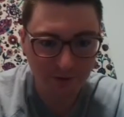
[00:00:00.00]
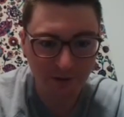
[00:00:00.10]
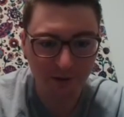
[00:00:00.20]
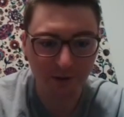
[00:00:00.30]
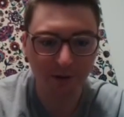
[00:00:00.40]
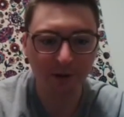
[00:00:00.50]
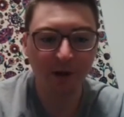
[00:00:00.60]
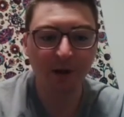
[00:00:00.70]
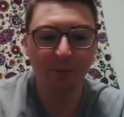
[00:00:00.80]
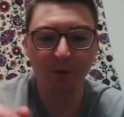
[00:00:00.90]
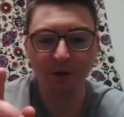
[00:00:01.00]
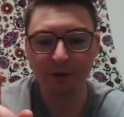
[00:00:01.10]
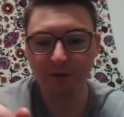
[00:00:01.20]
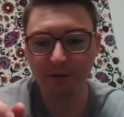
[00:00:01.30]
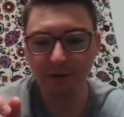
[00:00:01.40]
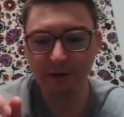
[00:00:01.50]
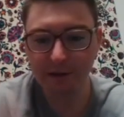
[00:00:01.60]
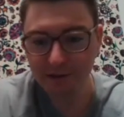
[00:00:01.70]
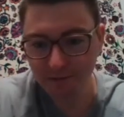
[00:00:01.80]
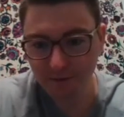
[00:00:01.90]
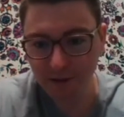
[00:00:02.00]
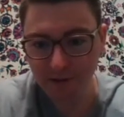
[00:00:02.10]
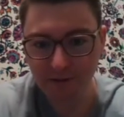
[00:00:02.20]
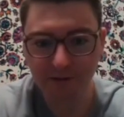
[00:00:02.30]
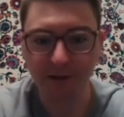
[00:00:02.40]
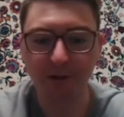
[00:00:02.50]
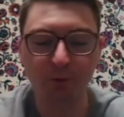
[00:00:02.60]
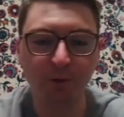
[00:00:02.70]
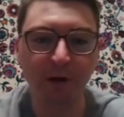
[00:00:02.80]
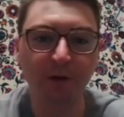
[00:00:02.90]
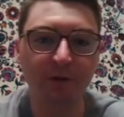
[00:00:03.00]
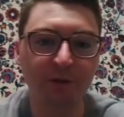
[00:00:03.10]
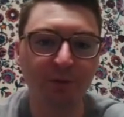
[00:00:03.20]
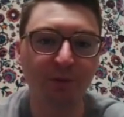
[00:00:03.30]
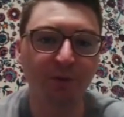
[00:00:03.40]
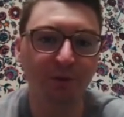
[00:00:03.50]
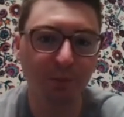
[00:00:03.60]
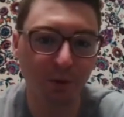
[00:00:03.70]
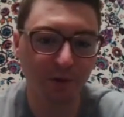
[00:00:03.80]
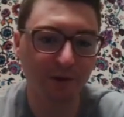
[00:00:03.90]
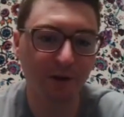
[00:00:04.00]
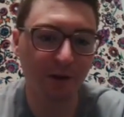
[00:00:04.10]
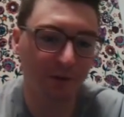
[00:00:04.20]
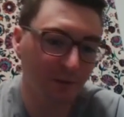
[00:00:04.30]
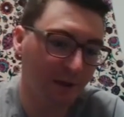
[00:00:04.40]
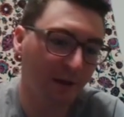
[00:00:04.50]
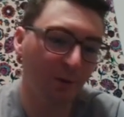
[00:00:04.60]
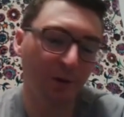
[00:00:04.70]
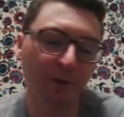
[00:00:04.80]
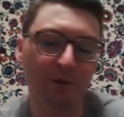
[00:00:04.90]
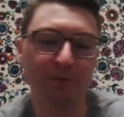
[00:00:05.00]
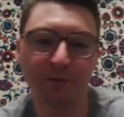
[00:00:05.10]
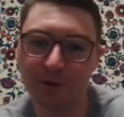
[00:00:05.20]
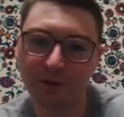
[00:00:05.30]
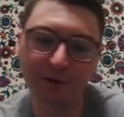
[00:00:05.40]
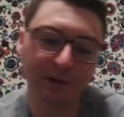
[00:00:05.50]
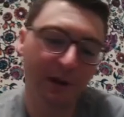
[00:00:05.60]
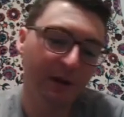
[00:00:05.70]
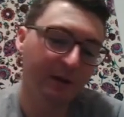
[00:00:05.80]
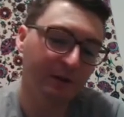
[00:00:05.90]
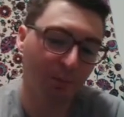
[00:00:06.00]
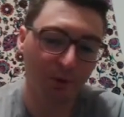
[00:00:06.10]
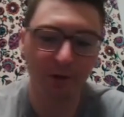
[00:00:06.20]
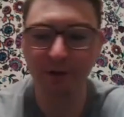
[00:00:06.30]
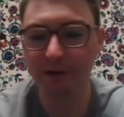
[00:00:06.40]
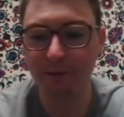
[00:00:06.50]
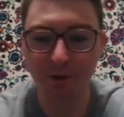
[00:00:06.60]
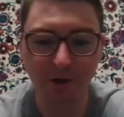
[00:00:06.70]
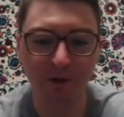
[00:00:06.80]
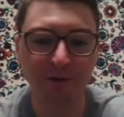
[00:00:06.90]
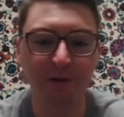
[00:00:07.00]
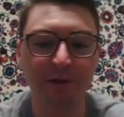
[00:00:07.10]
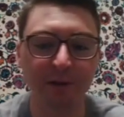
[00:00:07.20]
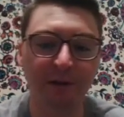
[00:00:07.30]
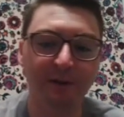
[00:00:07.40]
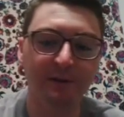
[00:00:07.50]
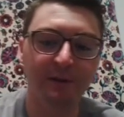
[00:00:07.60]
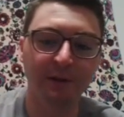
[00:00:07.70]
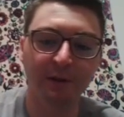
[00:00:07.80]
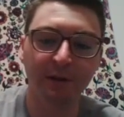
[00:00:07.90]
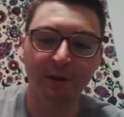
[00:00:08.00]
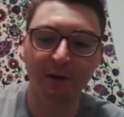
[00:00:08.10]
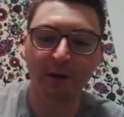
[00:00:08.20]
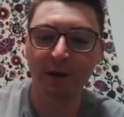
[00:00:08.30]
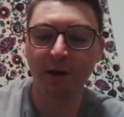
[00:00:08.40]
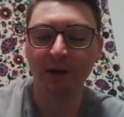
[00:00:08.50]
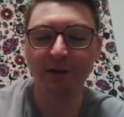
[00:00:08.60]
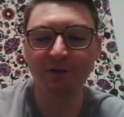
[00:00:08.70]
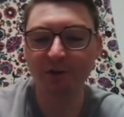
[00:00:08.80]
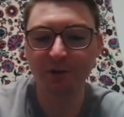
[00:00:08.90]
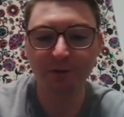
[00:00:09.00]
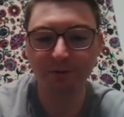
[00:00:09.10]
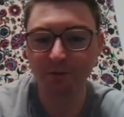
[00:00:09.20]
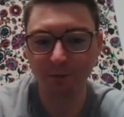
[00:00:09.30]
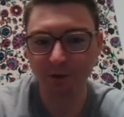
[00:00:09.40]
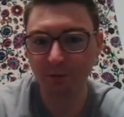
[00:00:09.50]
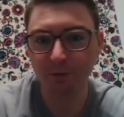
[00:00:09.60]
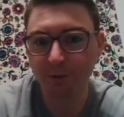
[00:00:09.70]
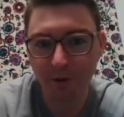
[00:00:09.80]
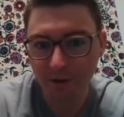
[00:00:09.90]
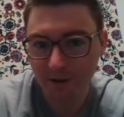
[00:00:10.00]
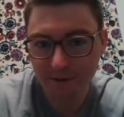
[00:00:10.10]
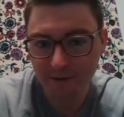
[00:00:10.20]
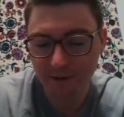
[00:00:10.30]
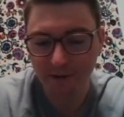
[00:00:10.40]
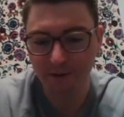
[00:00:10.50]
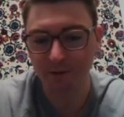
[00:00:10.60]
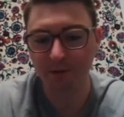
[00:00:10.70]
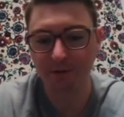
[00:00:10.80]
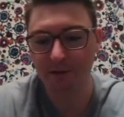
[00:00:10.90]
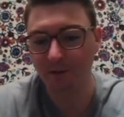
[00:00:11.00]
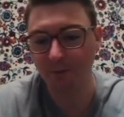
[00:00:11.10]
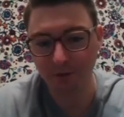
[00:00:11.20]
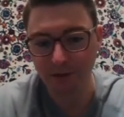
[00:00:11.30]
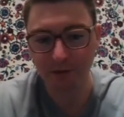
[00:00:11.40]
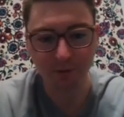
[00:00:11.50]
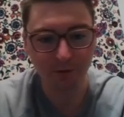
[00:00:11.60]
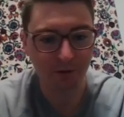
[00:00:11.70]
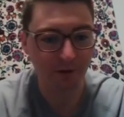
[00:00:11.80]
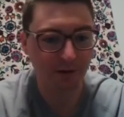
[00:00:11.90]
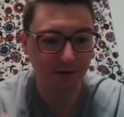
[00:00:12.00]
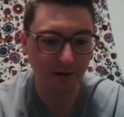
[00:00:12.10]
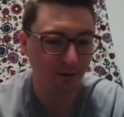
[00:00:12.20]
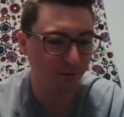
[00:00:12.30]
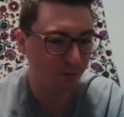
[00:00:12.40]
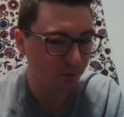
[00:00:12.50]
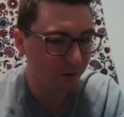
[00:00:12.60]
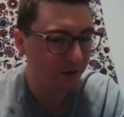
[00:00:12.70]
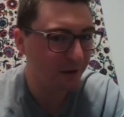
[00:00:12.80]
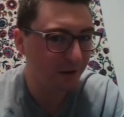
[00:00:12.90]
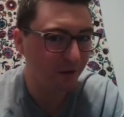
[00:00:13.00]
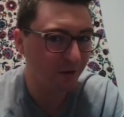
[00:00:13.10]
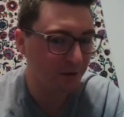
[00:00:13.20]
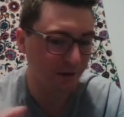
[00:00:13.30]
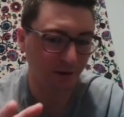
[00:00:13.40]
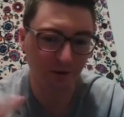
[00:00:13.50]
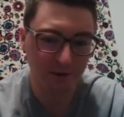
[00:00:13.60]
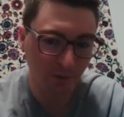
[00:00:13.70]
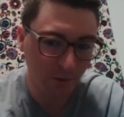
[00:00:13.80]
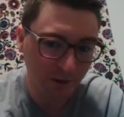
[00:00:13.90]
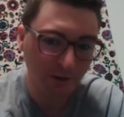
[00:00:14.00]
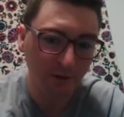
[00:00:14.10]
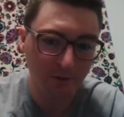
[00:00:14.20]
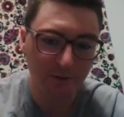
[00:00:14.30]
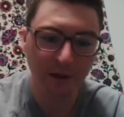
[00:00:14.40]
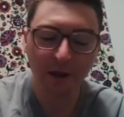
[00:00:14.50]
here, but the SVX is like a rare Subaru sports car. It was kind of one of their first sporty type cars. I think it has the engine from a WRX in it, or it's like a pre-WRX. I don't really know. It's got crazy windows.